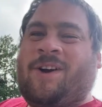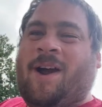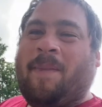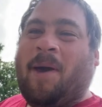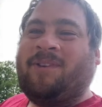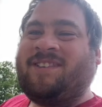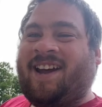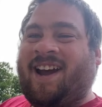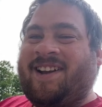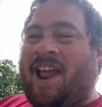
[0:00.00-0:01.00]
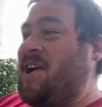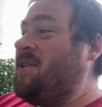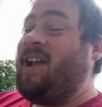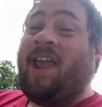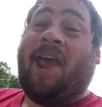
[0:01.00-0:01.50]
I'm outside
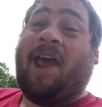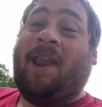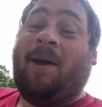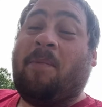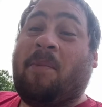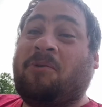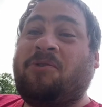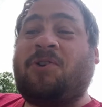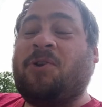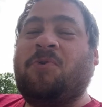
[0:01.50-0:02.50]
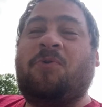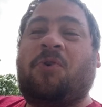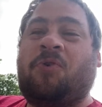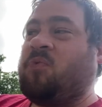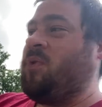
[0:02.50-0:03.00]
now and I'm about to
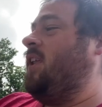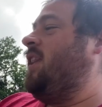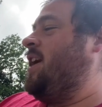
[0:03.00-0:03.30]
grill.